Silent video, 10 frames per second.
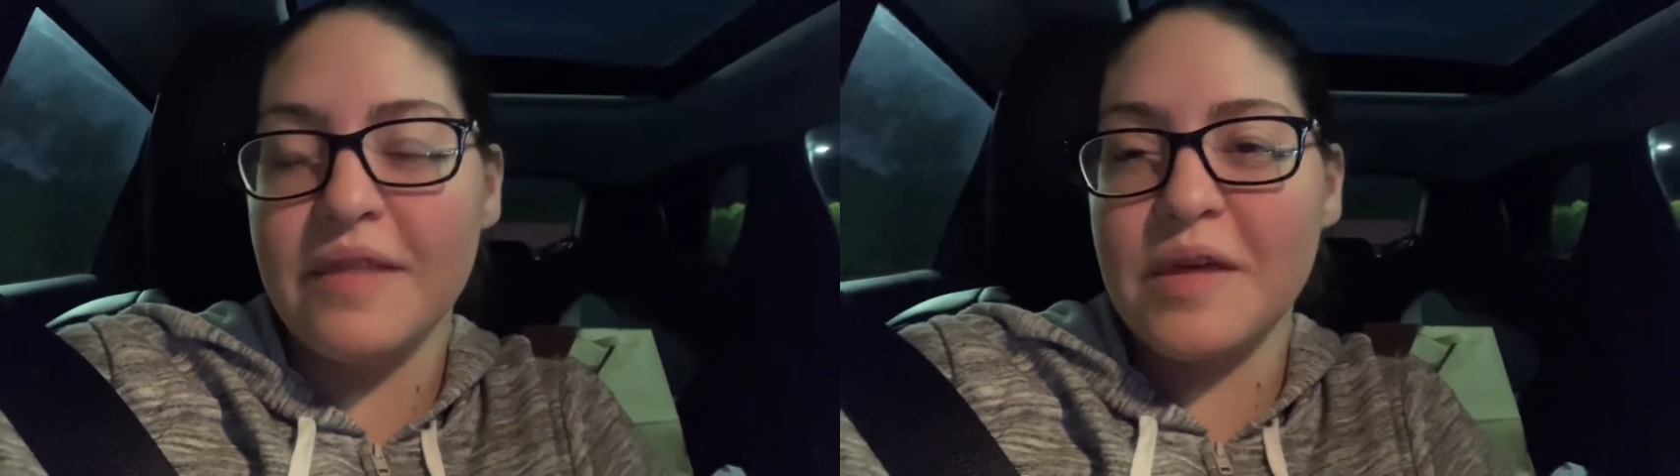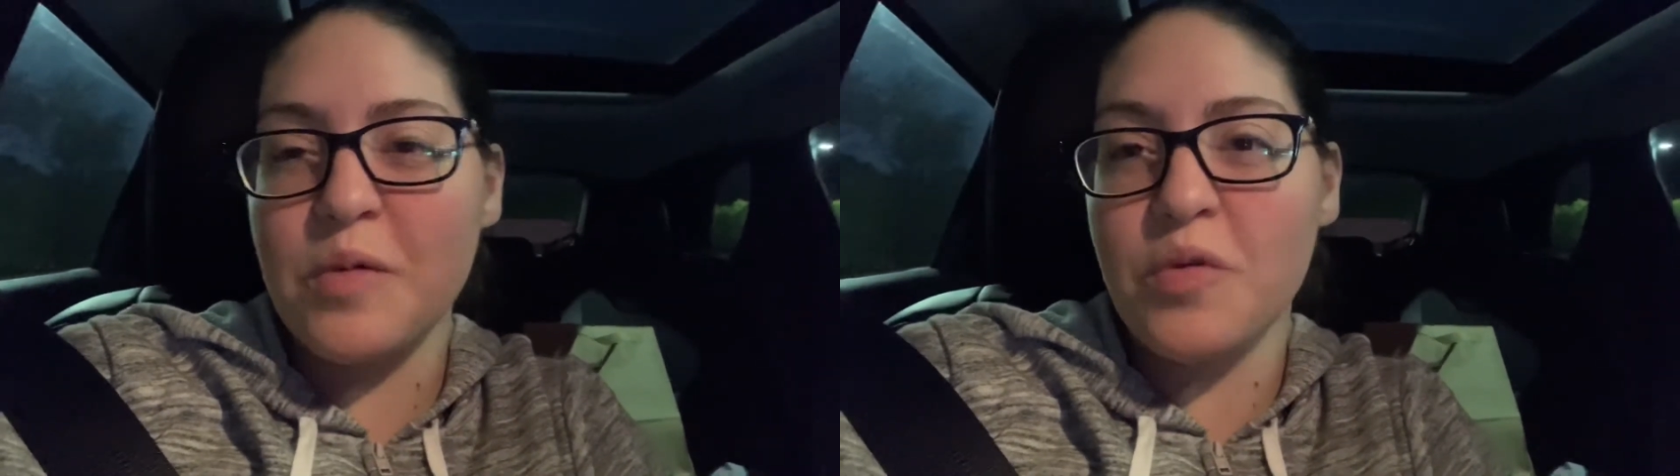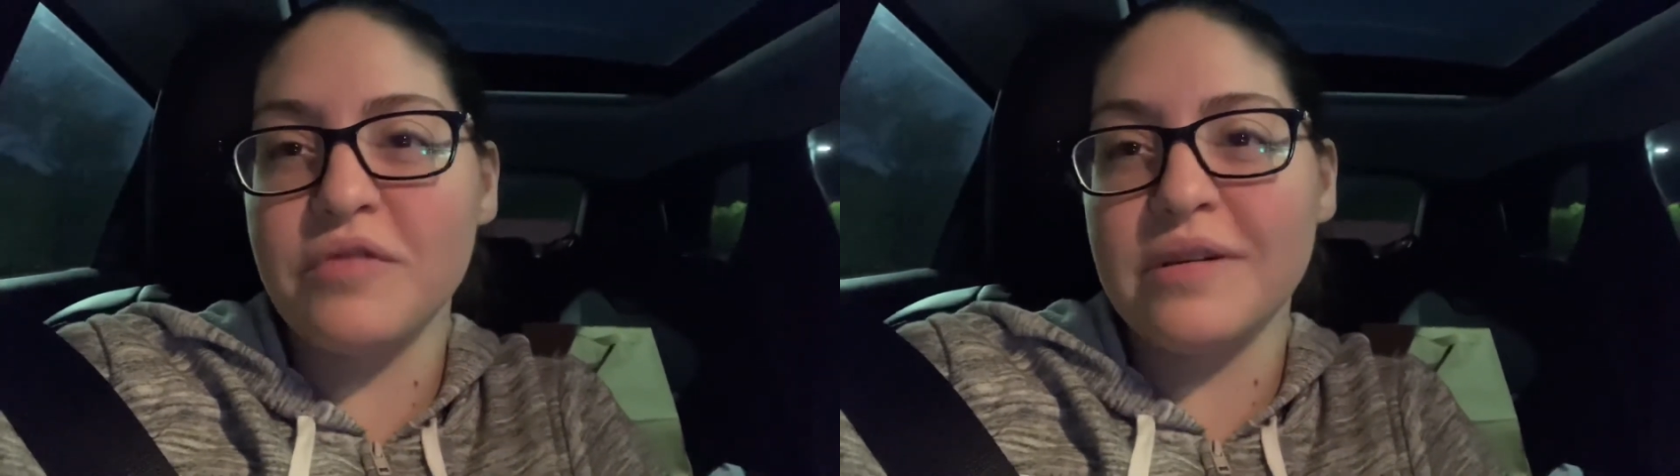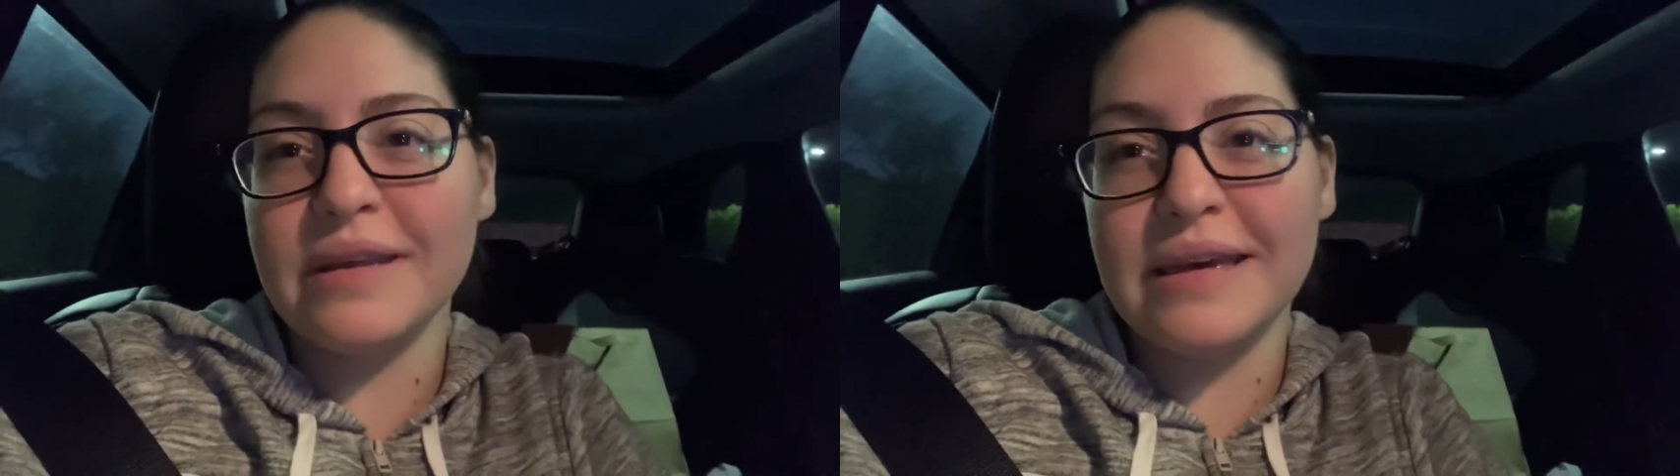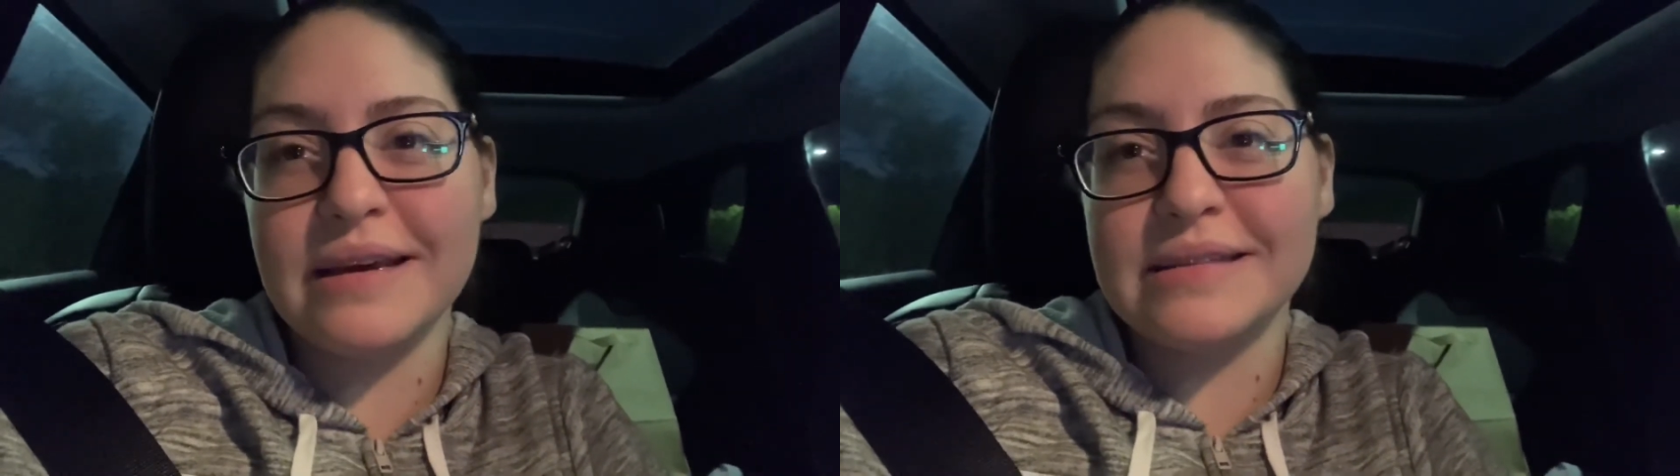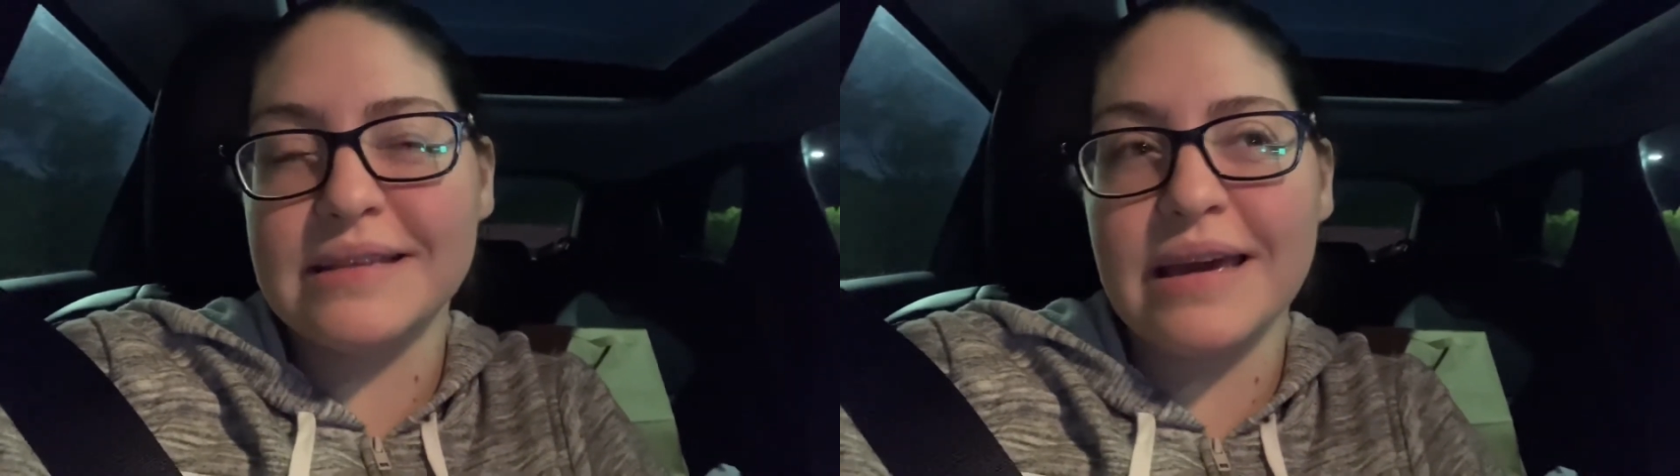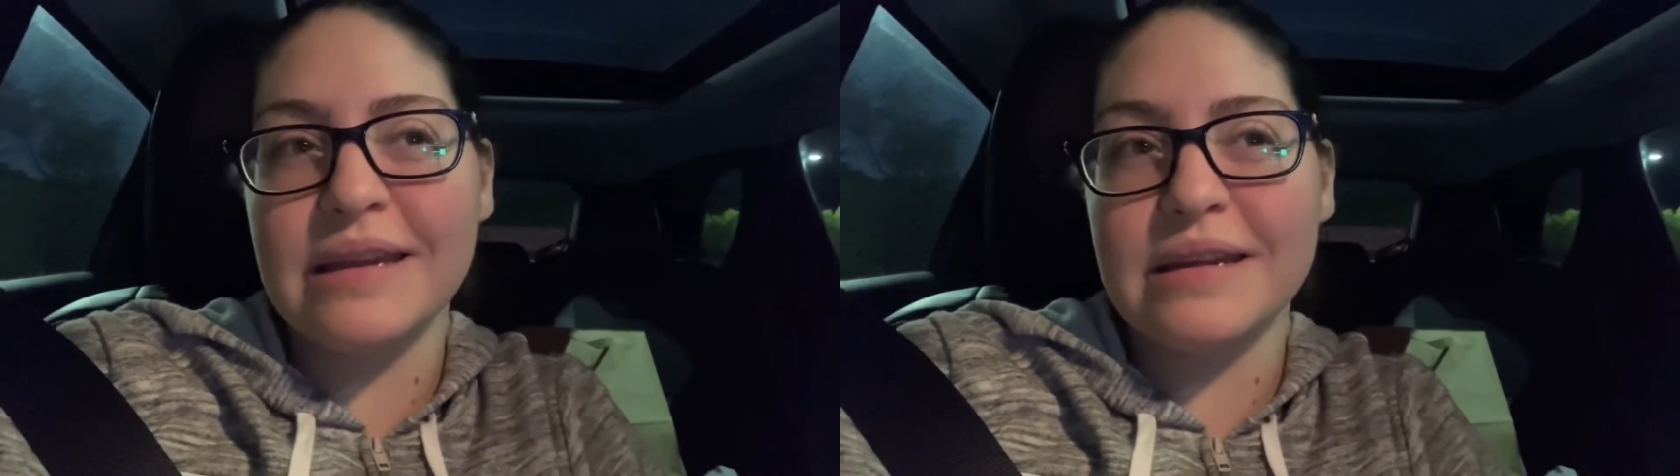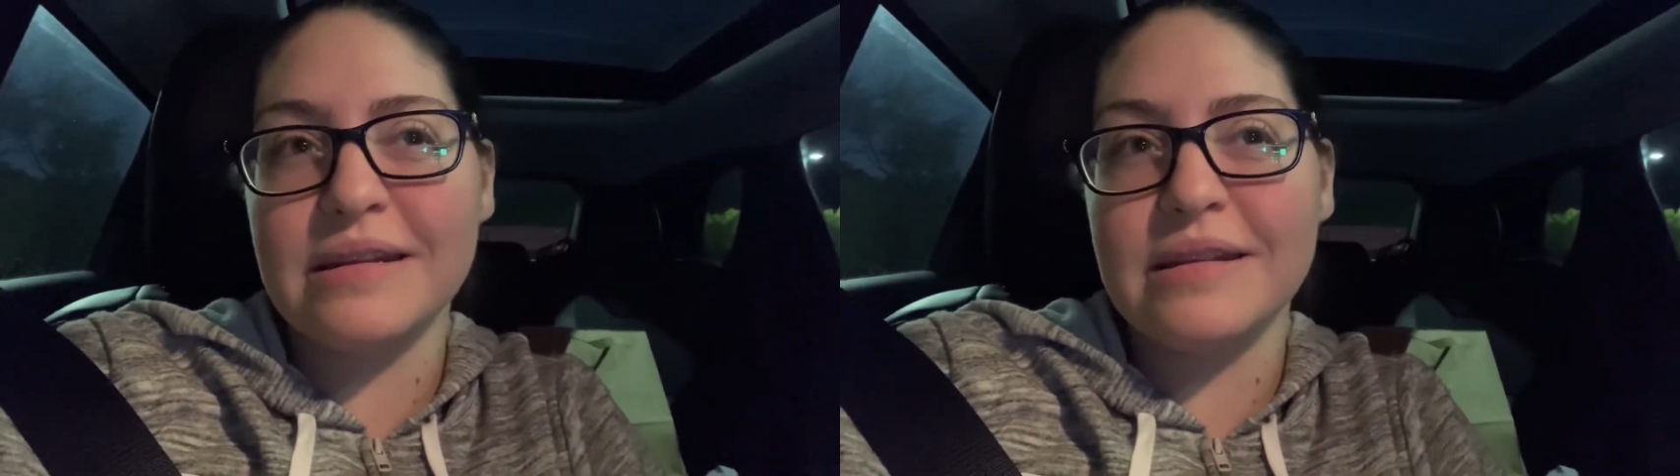they were really
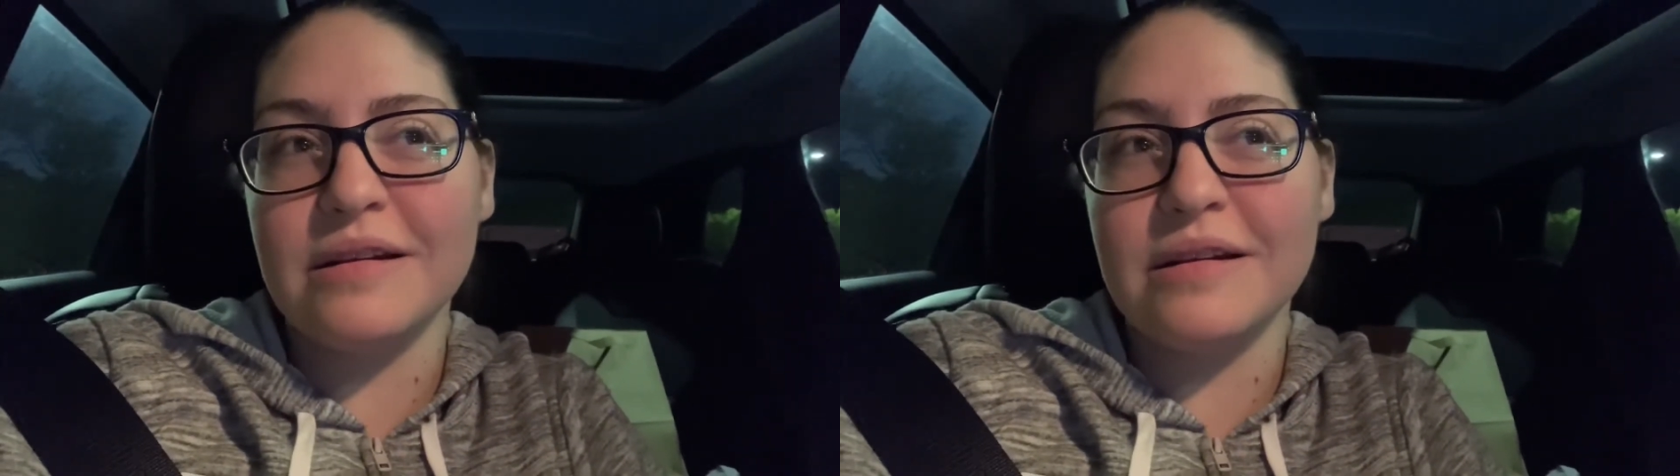excited